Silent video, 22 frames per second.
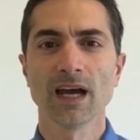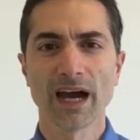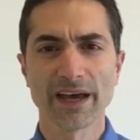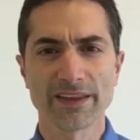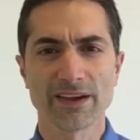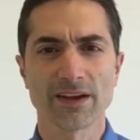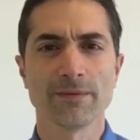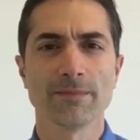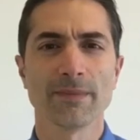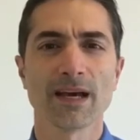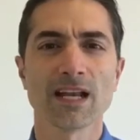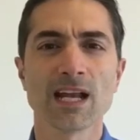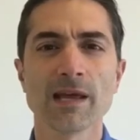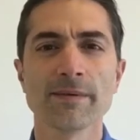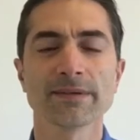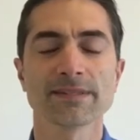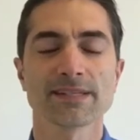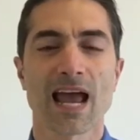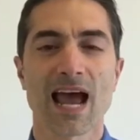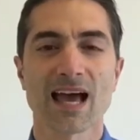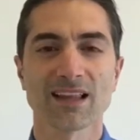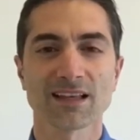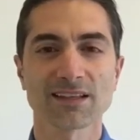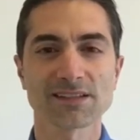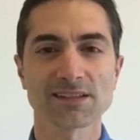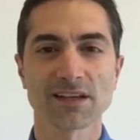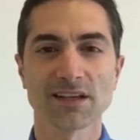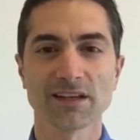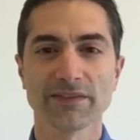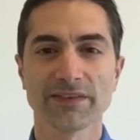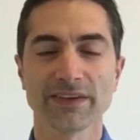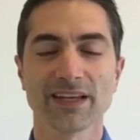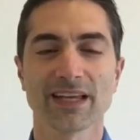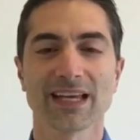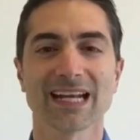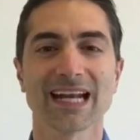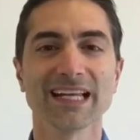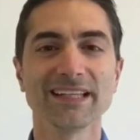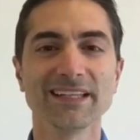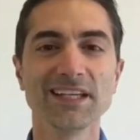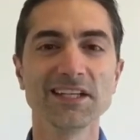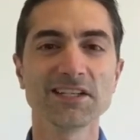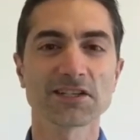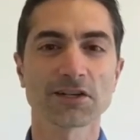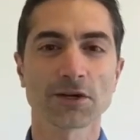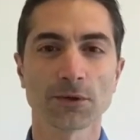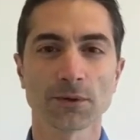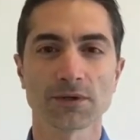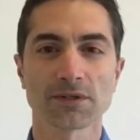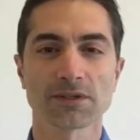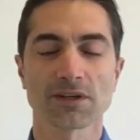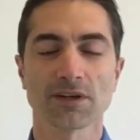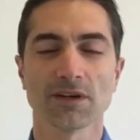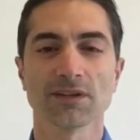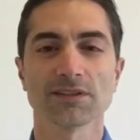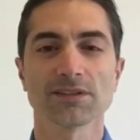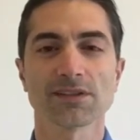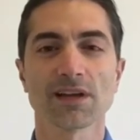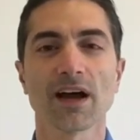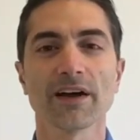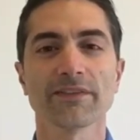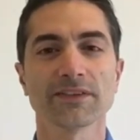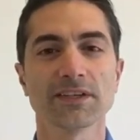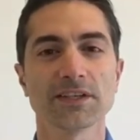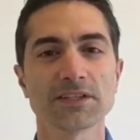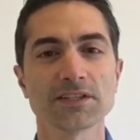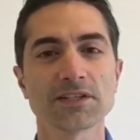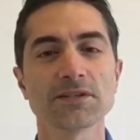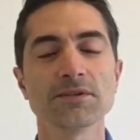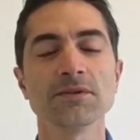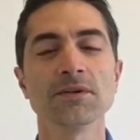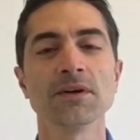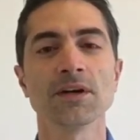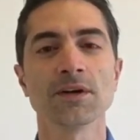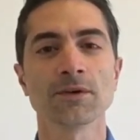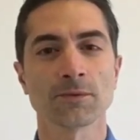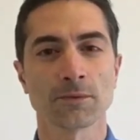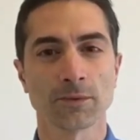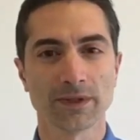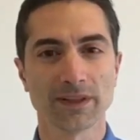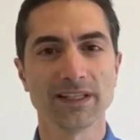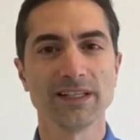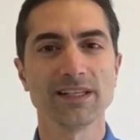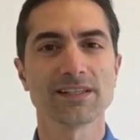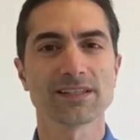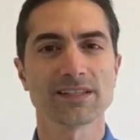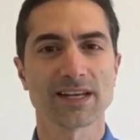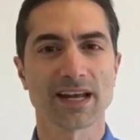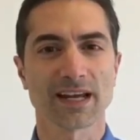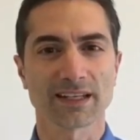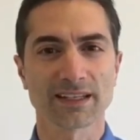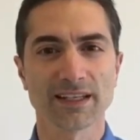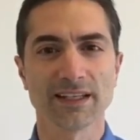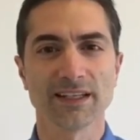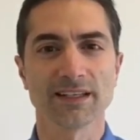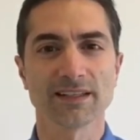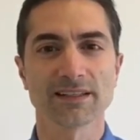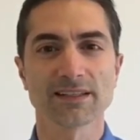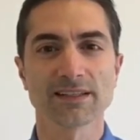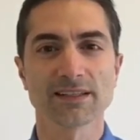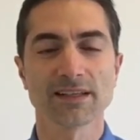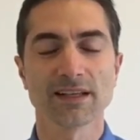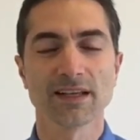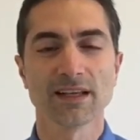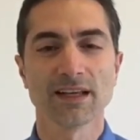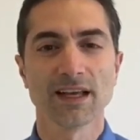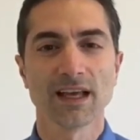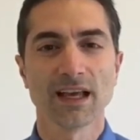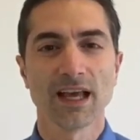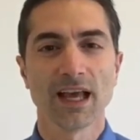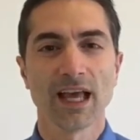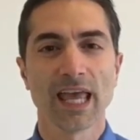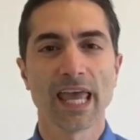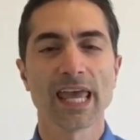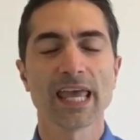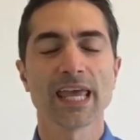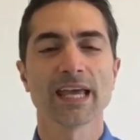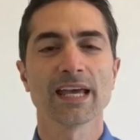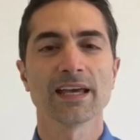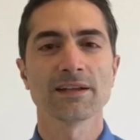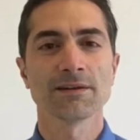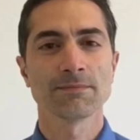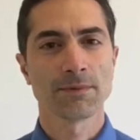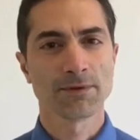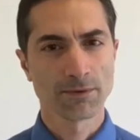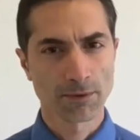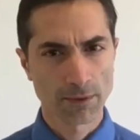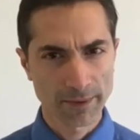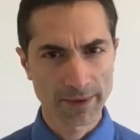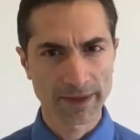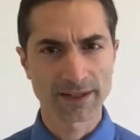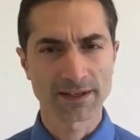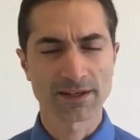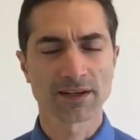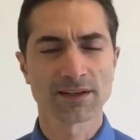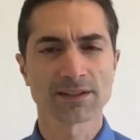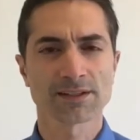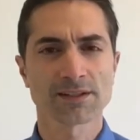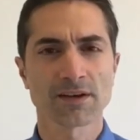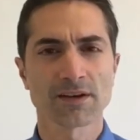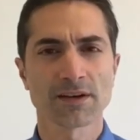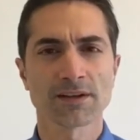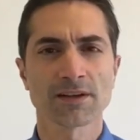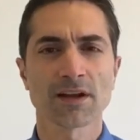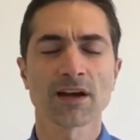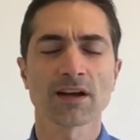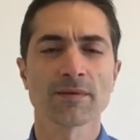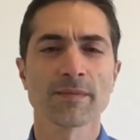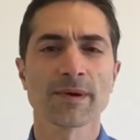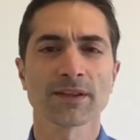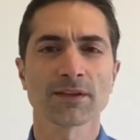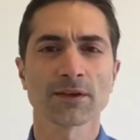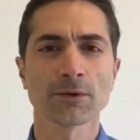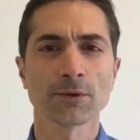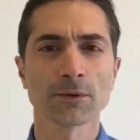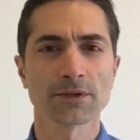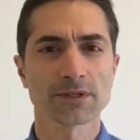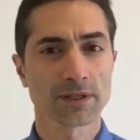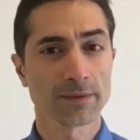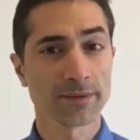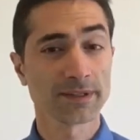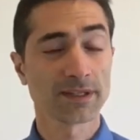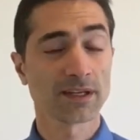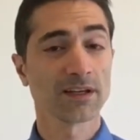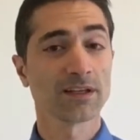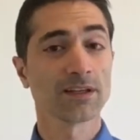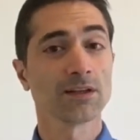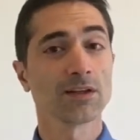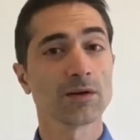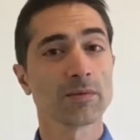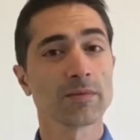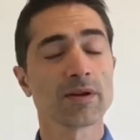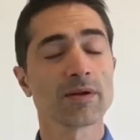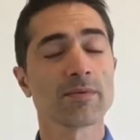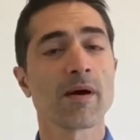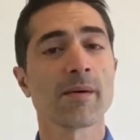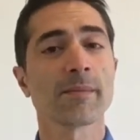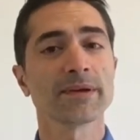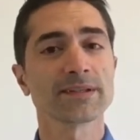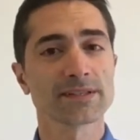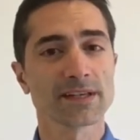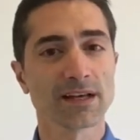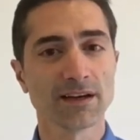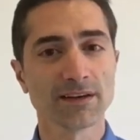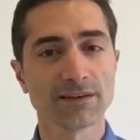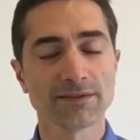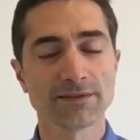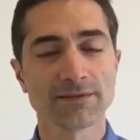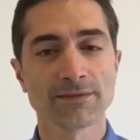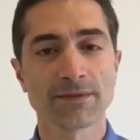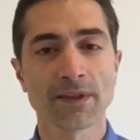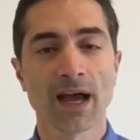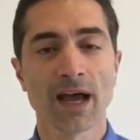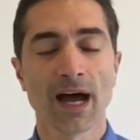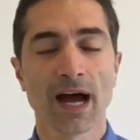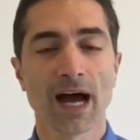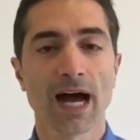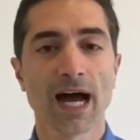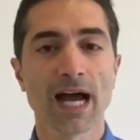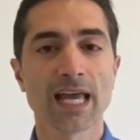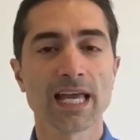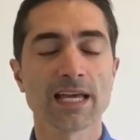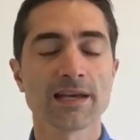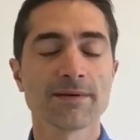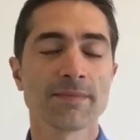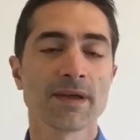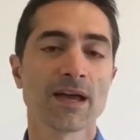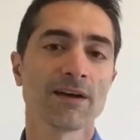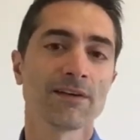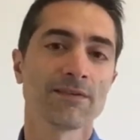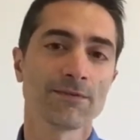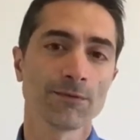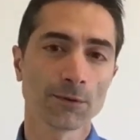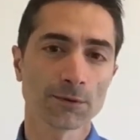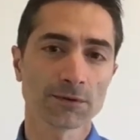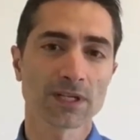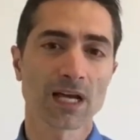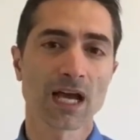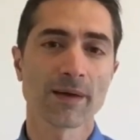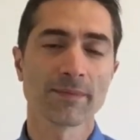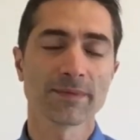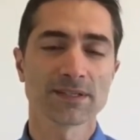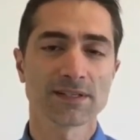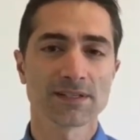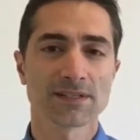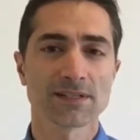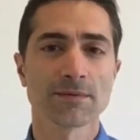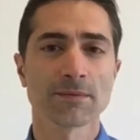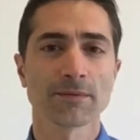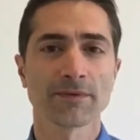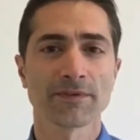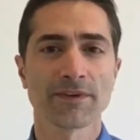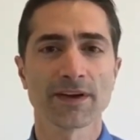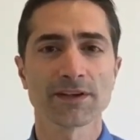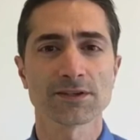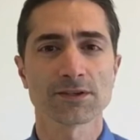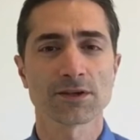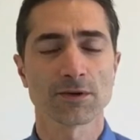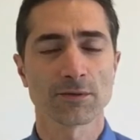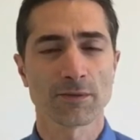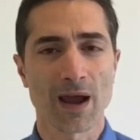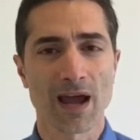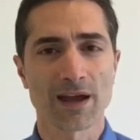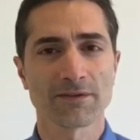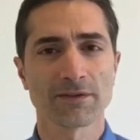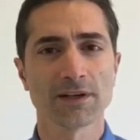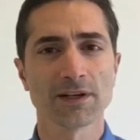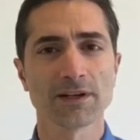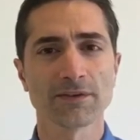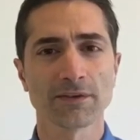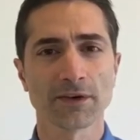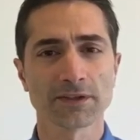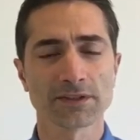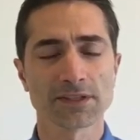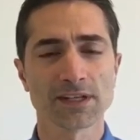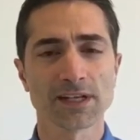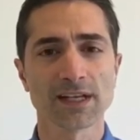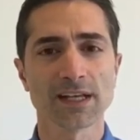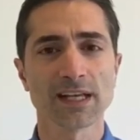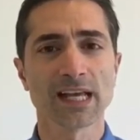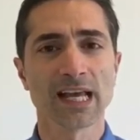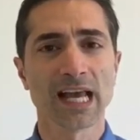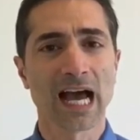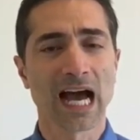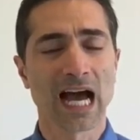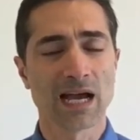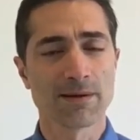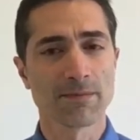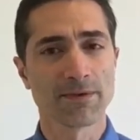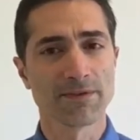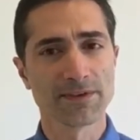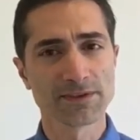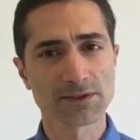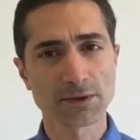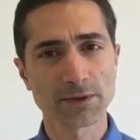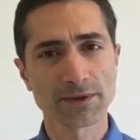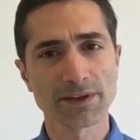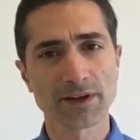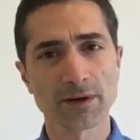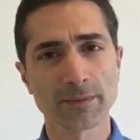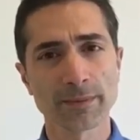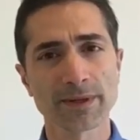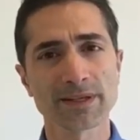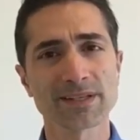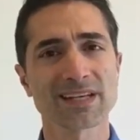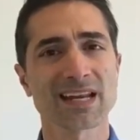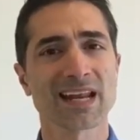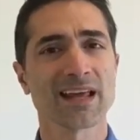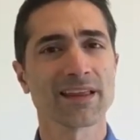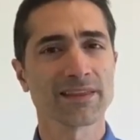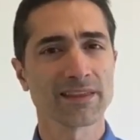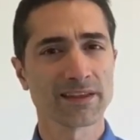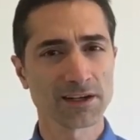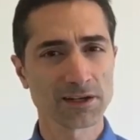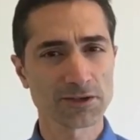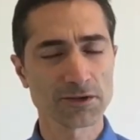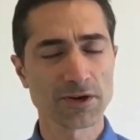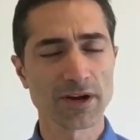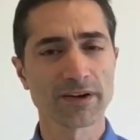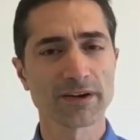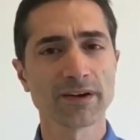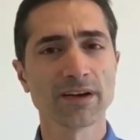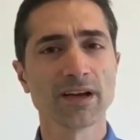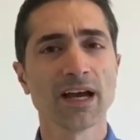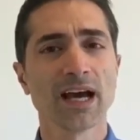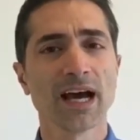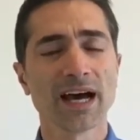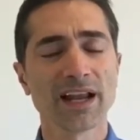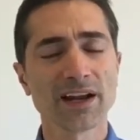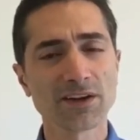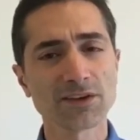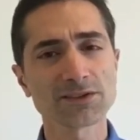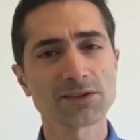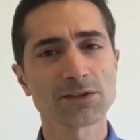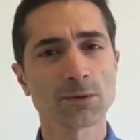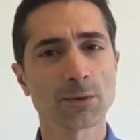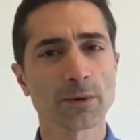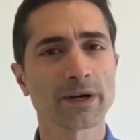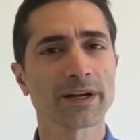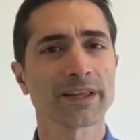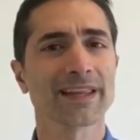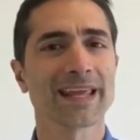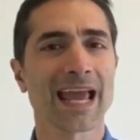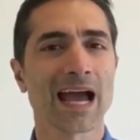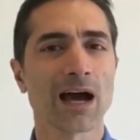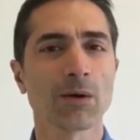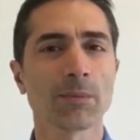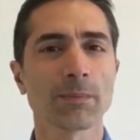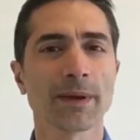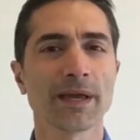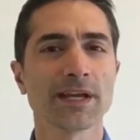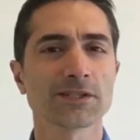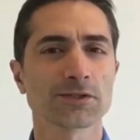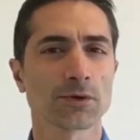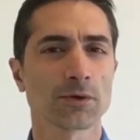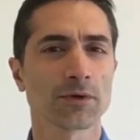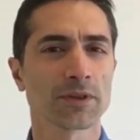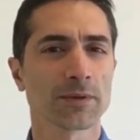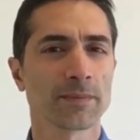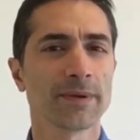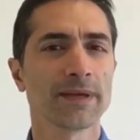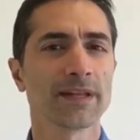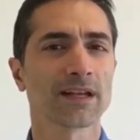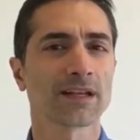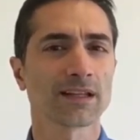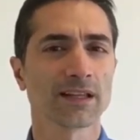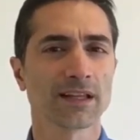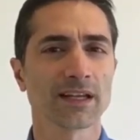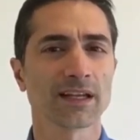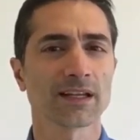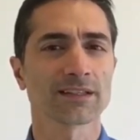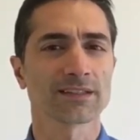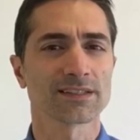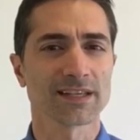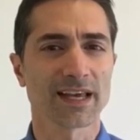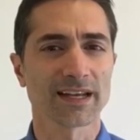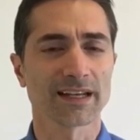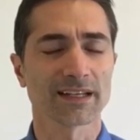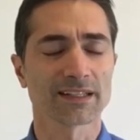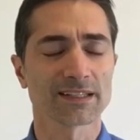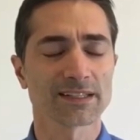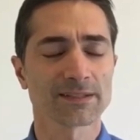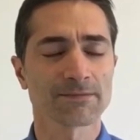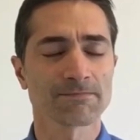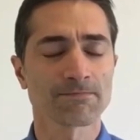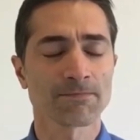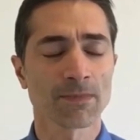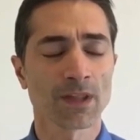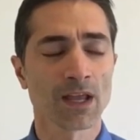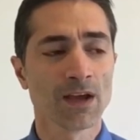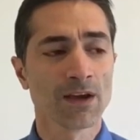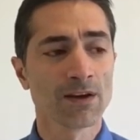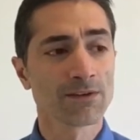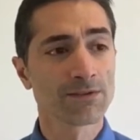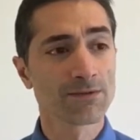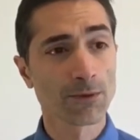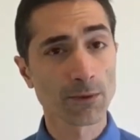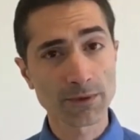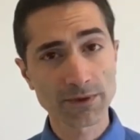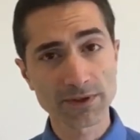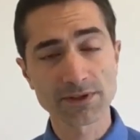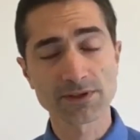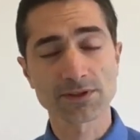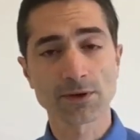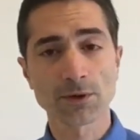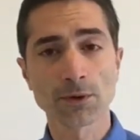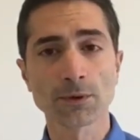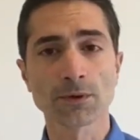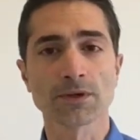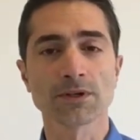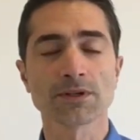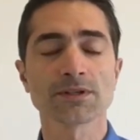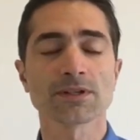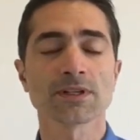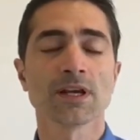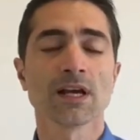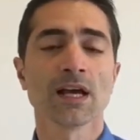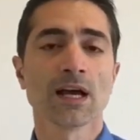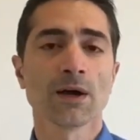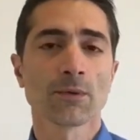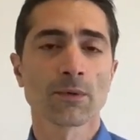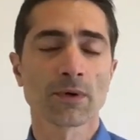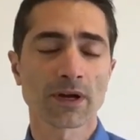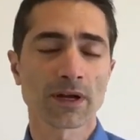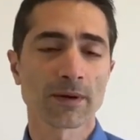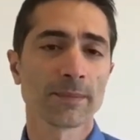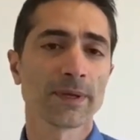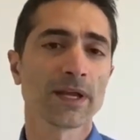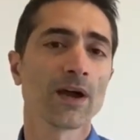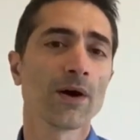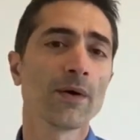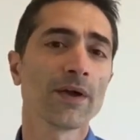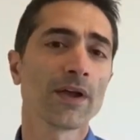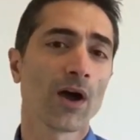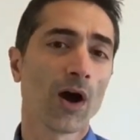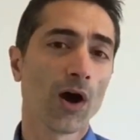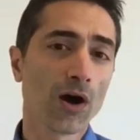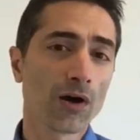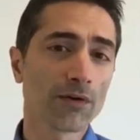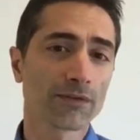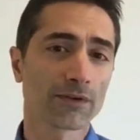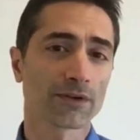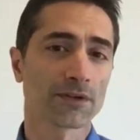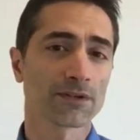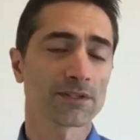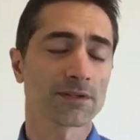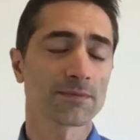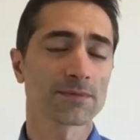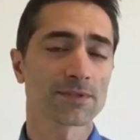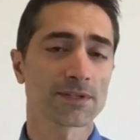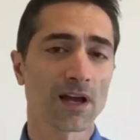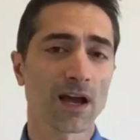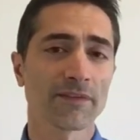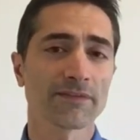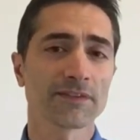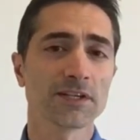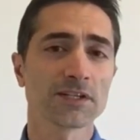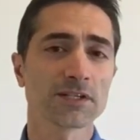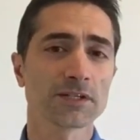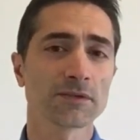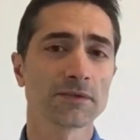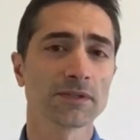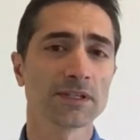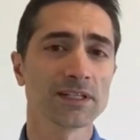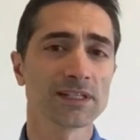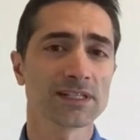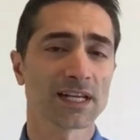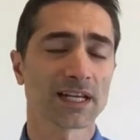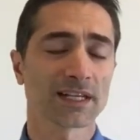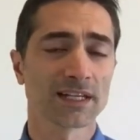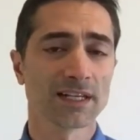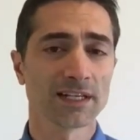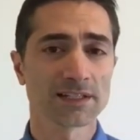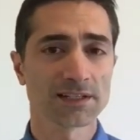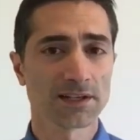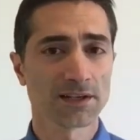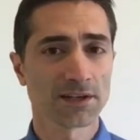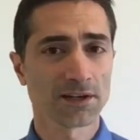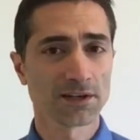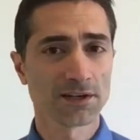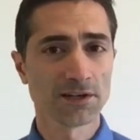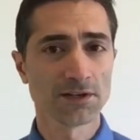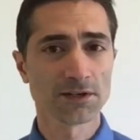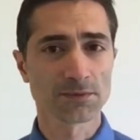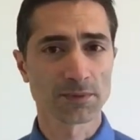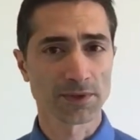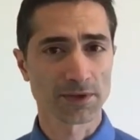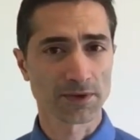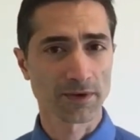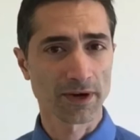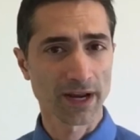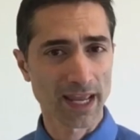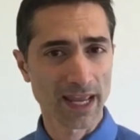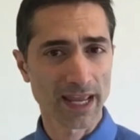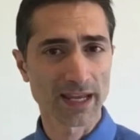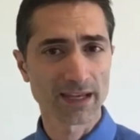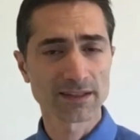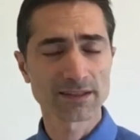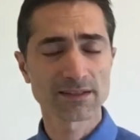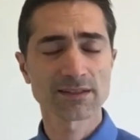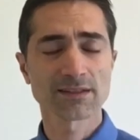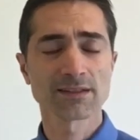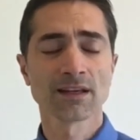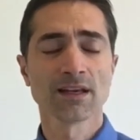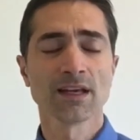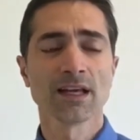Hi there, my name is Alex Siyufy and I teach a course called Soft Tissue Release Techniques. And before we get started talking about the course, let me tell you a little bit about myself. I am a full-time assistant professor at Radford University. I'm a physical therapist and athletic trainer, and I also work in the outpatient orthopedic clinic settings. For this course, we're going to be going over some soft tissue release techniques that you can use with your hands,